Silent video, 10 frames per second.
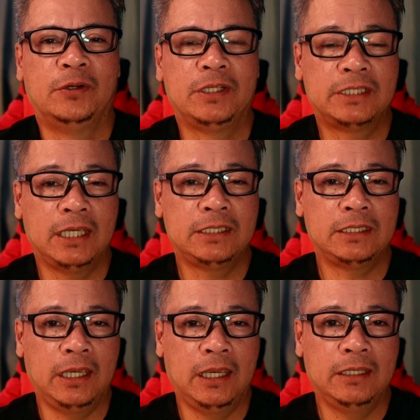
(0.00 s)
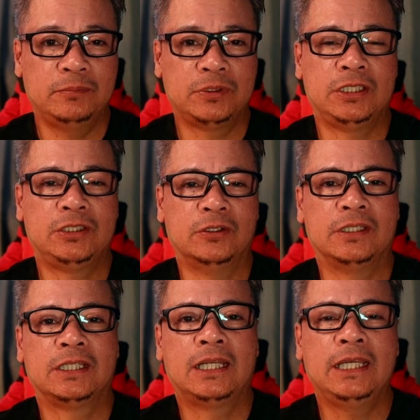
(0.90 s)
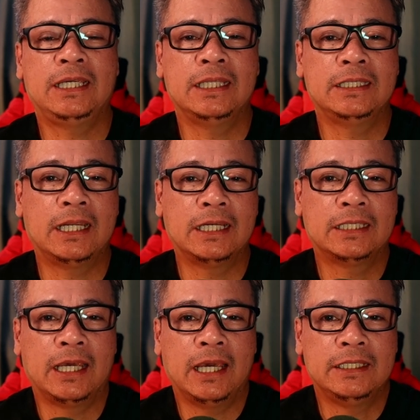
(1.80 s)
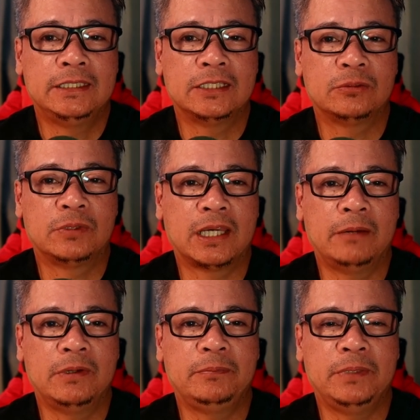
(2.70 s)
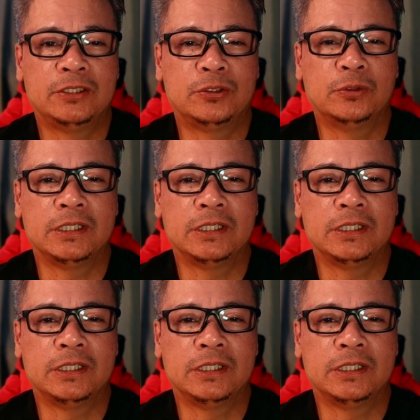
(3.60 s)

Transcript: Resize and position. Click and drag the edges of the camera feeds to